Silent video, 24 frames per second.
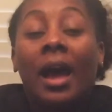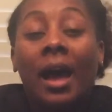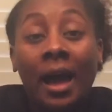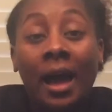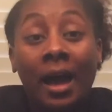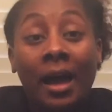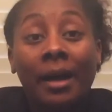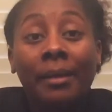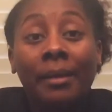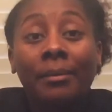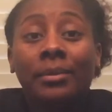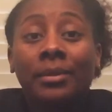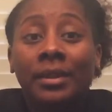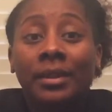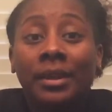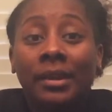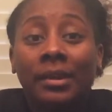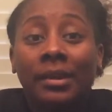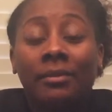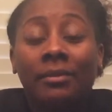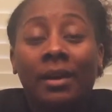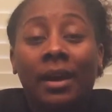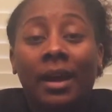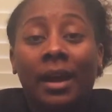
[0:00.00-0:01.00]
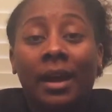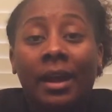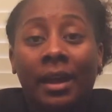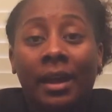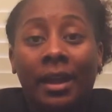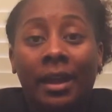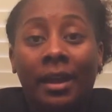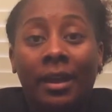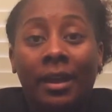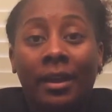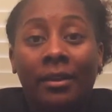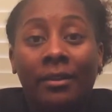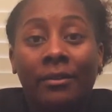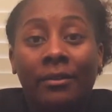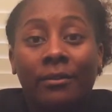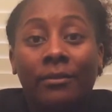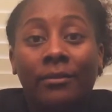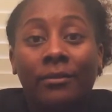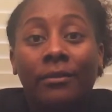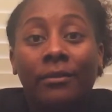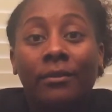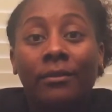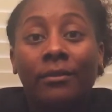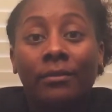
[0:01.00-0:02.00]
I believe I have
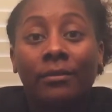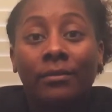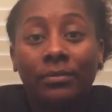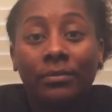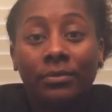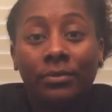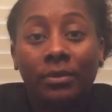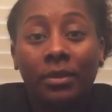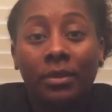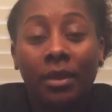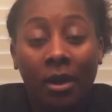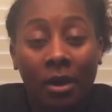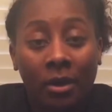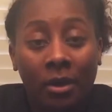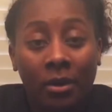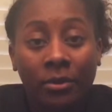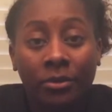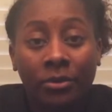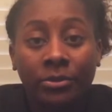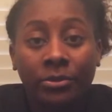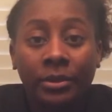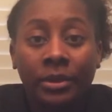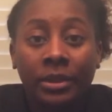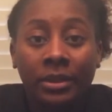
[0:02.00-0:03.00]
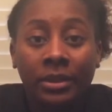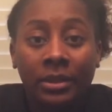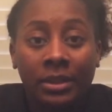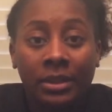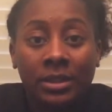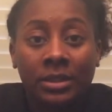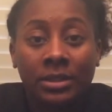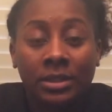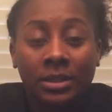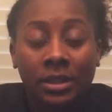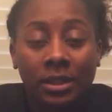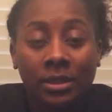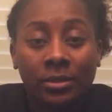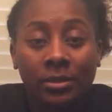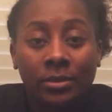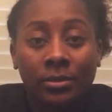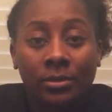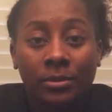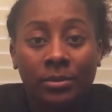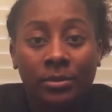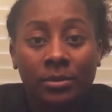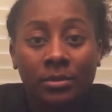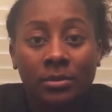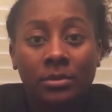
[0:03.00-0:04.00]
all 3 of these
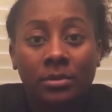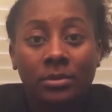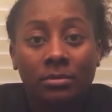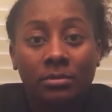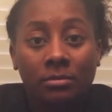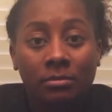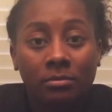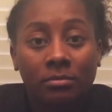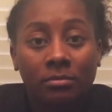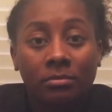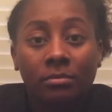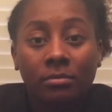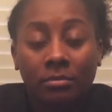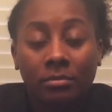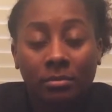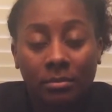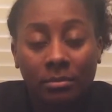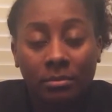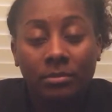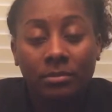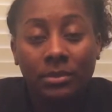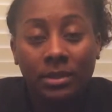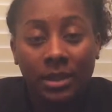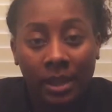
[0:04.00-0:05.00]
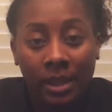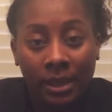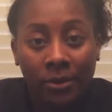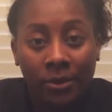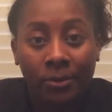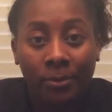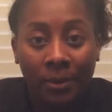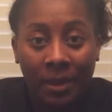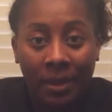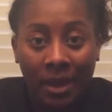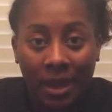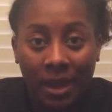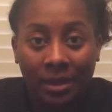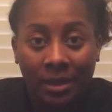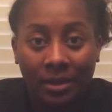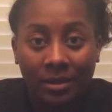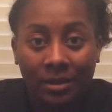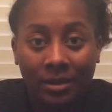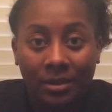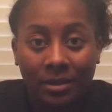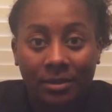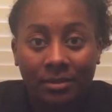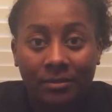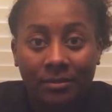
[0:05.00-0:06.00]
skills down packed.